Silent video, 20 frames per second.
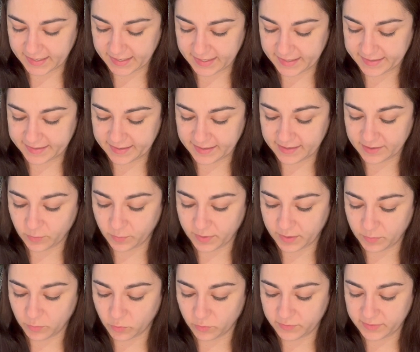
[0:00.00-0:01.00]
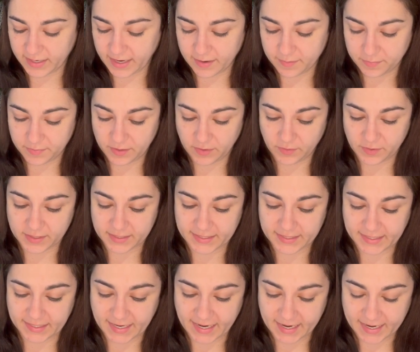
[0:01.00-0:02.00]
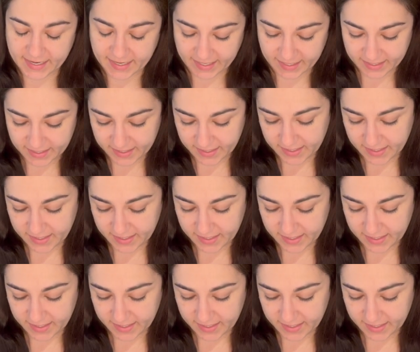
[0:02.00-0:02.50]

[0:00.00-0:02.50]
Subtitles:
in a little bit more depth, you could say